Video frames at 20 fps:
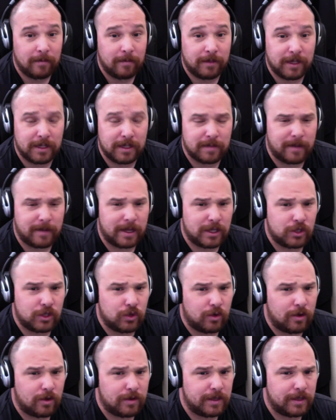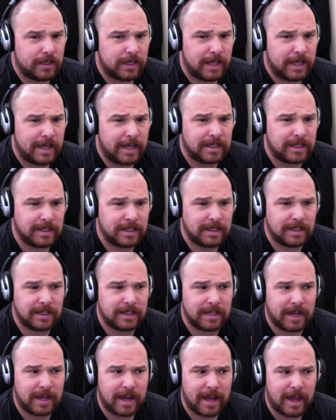Please make sure these lessons that